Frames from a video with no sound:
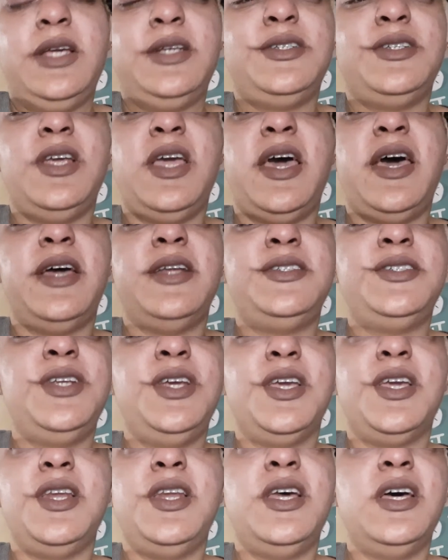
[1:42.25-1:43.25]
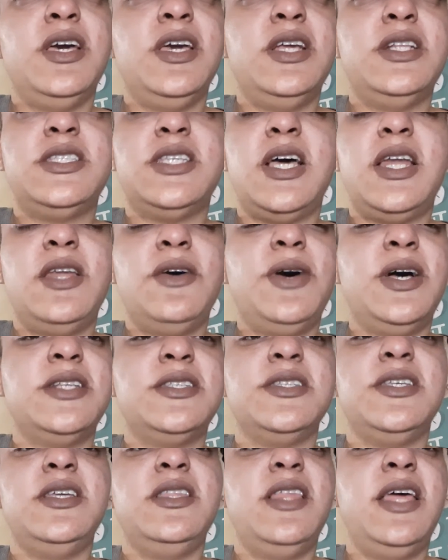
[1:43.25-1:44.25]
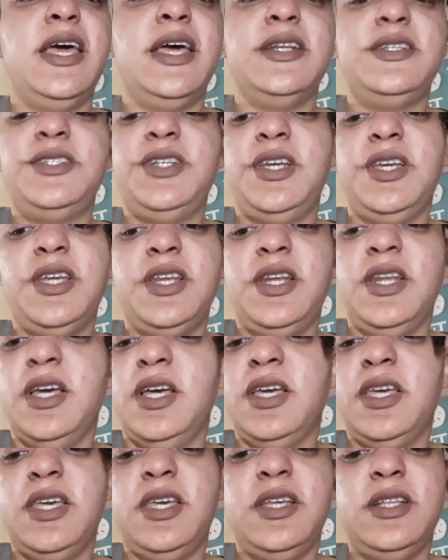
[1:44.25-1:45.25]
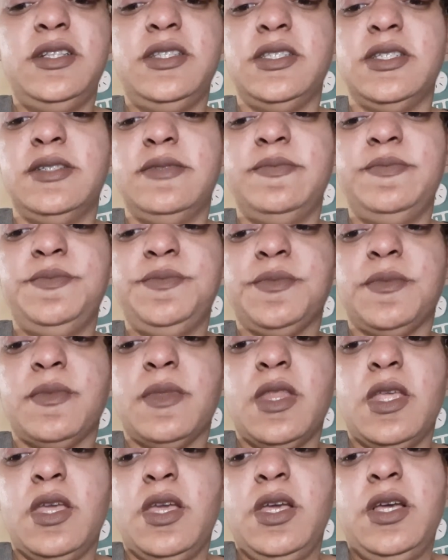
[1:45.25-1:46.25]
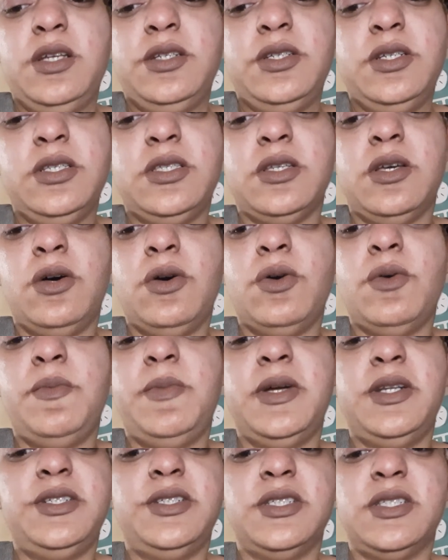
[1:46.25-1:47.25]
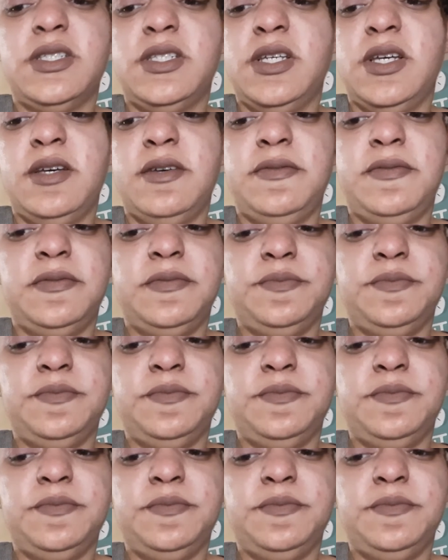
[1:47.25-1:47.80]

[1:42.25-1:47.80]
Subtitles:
She had chicken nuggets. I know I seen that. Chicken nuggets and just a whole bunch of stuff.